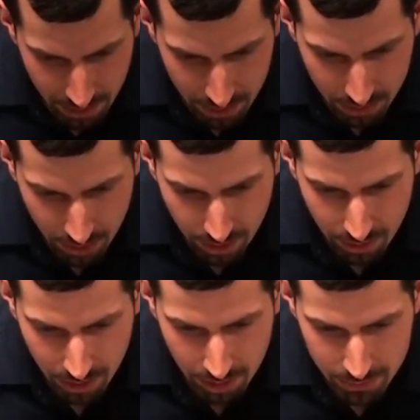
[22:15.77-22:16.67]

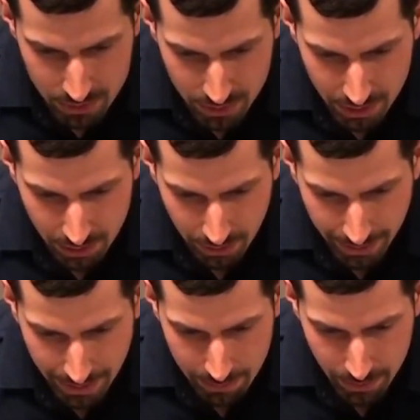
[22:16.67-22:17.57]
So I'm just going to
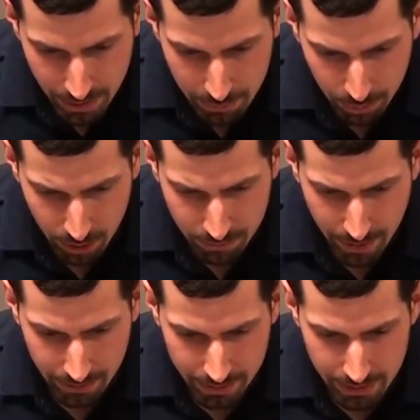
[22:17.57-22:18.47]
grab a
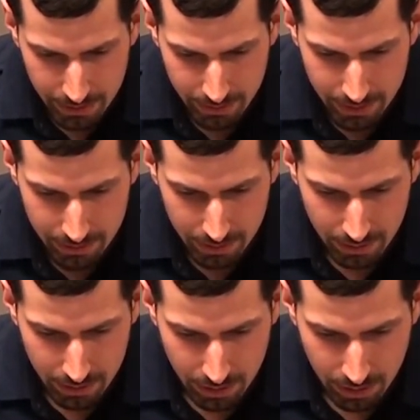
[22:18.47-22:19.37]
profile here, and
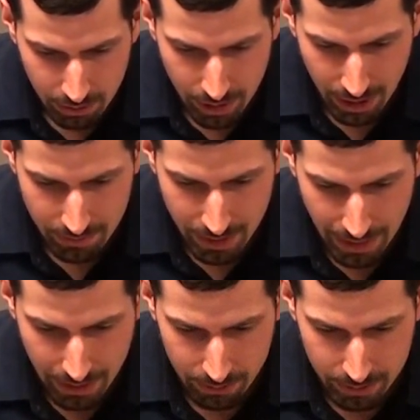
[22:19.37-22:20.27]
we have a
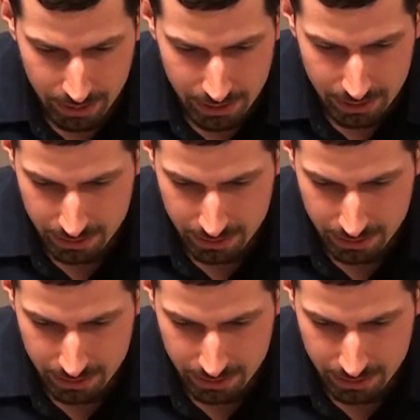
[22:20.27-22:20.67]
gallery.